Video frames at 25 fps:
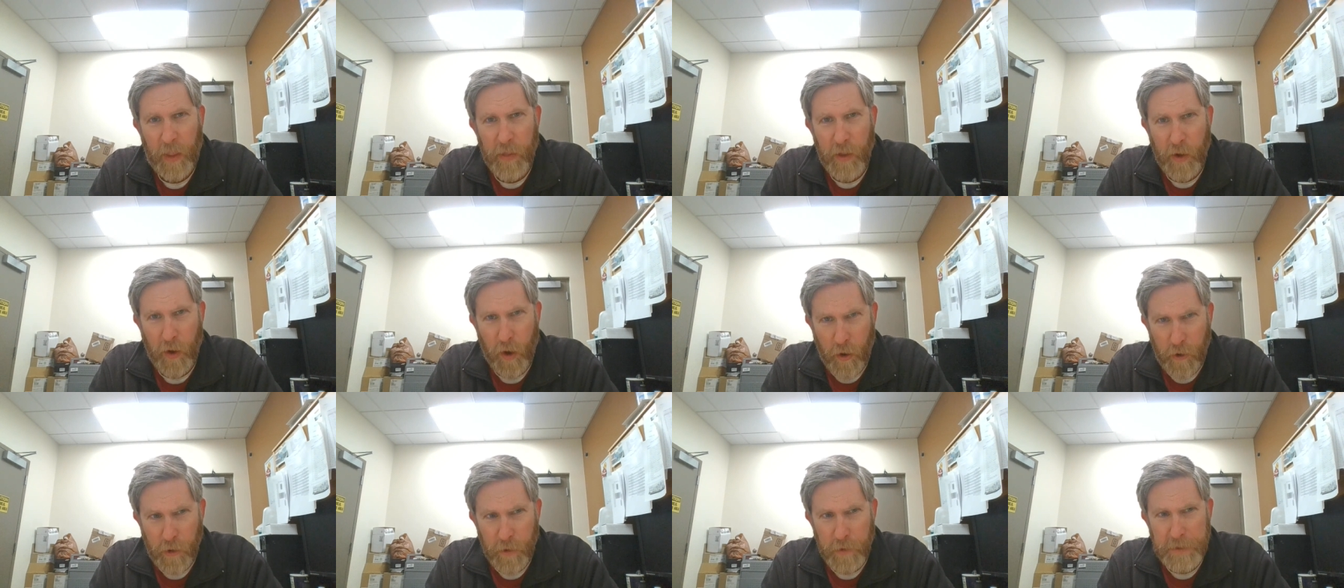
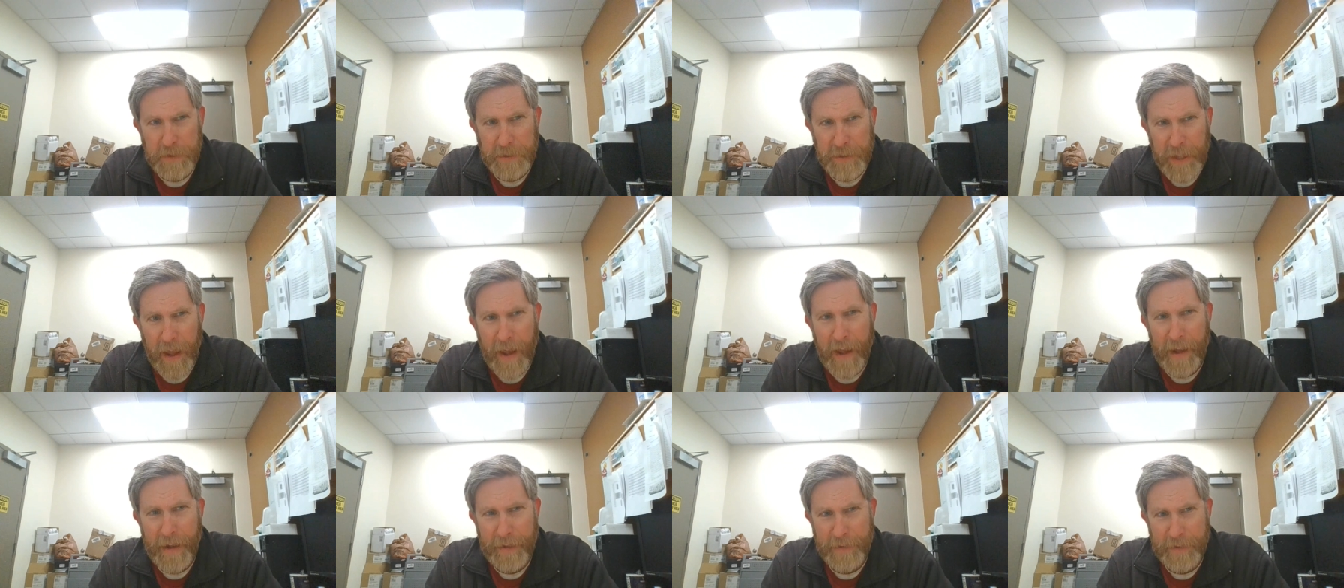There are no
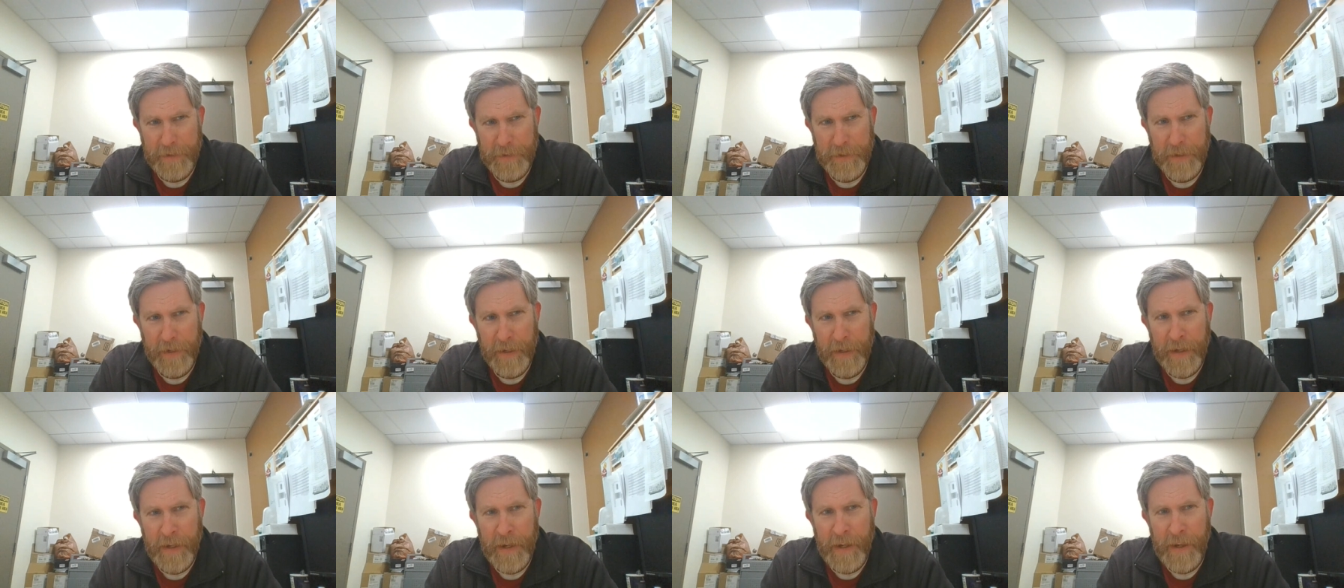signs
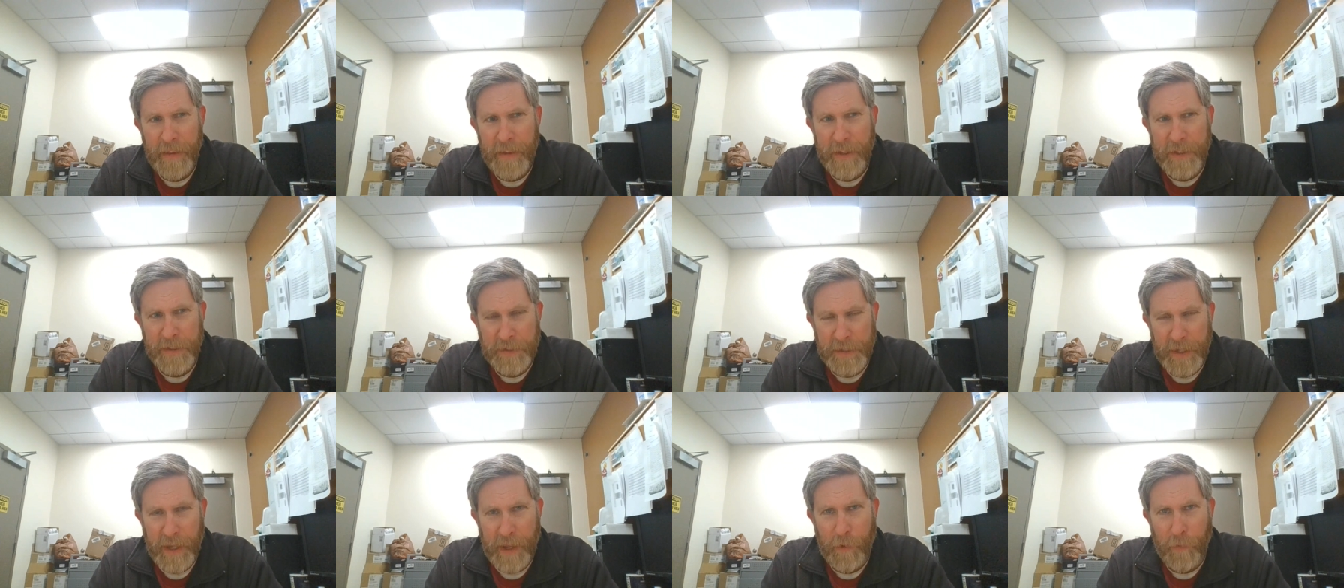
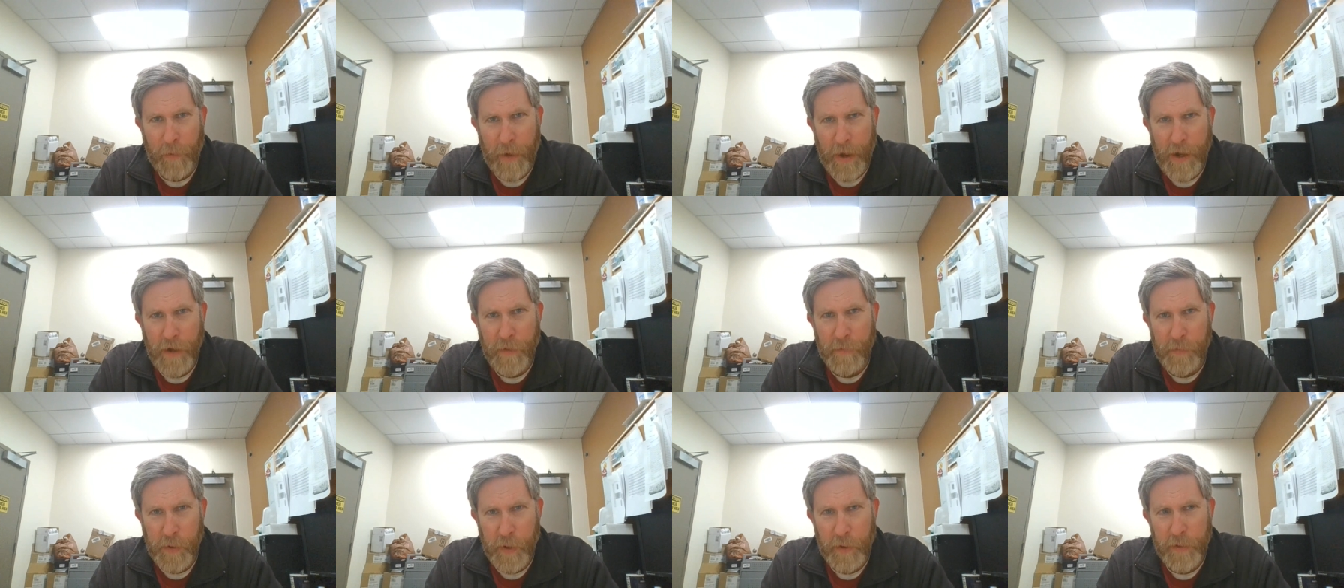that say weigh
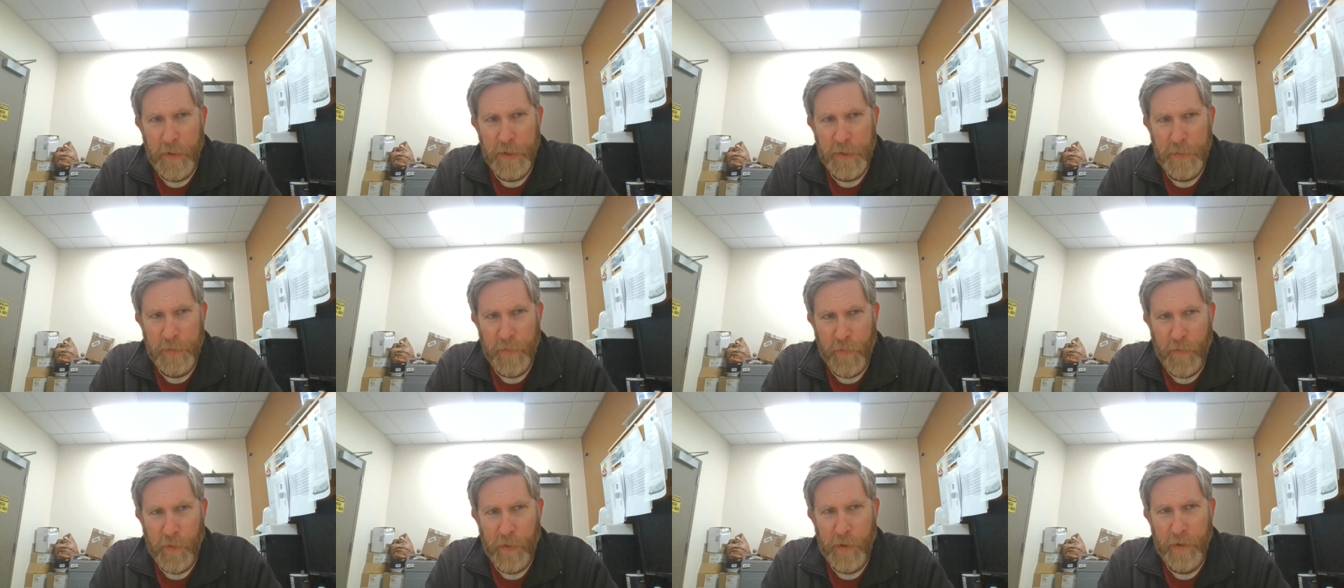your produce
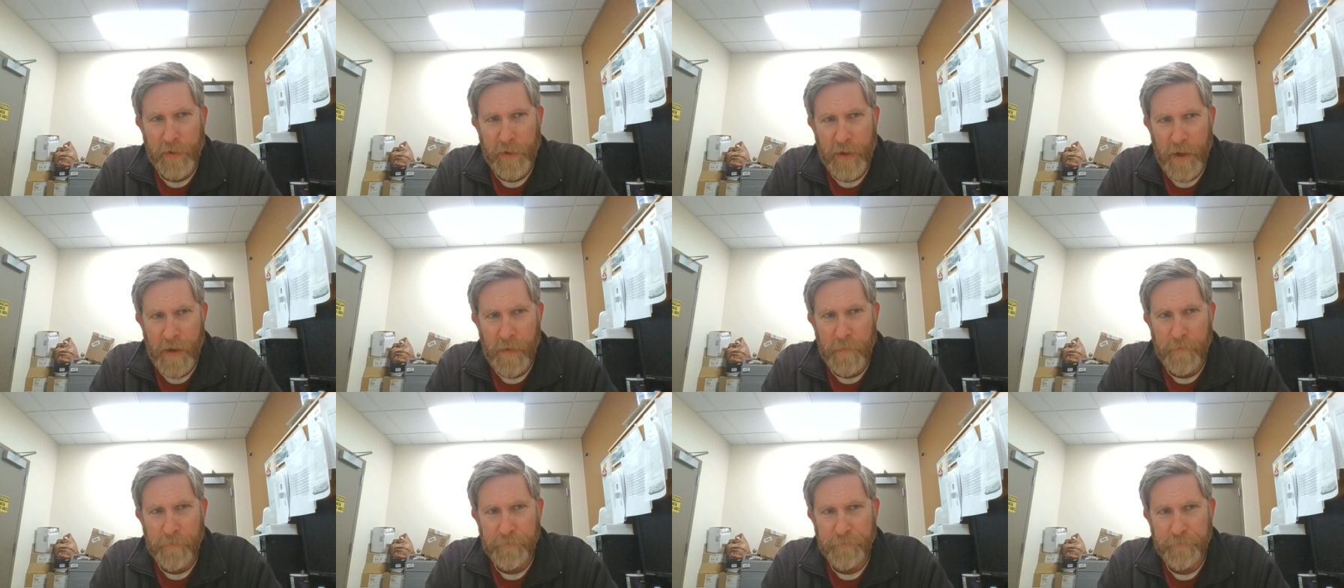before you
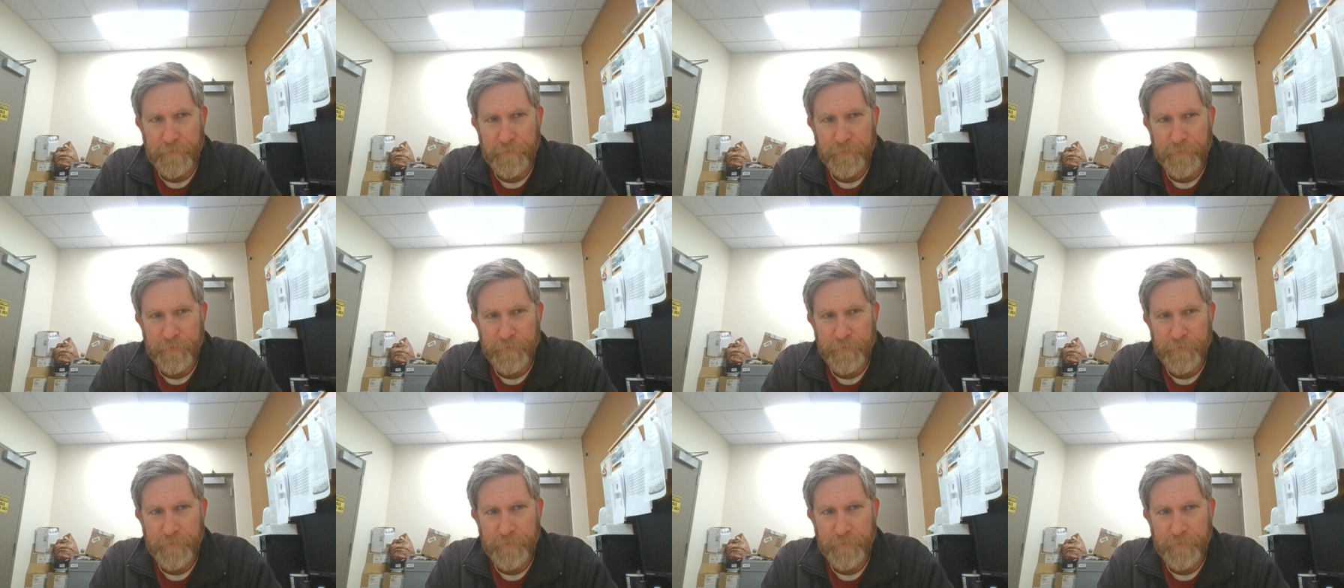come.